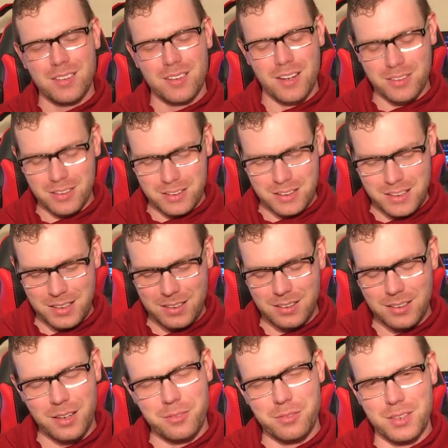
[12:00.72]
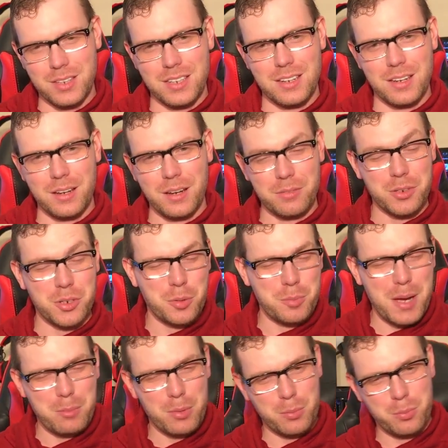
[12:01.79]
on the lid of the new
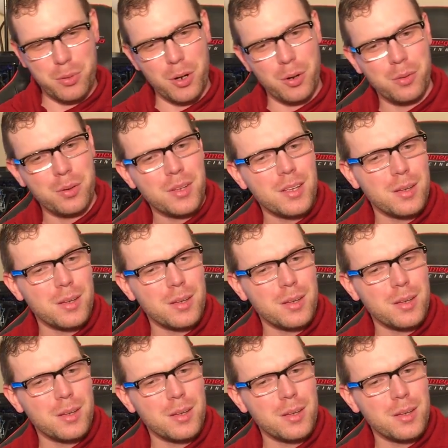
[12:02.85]
MacBook Pro.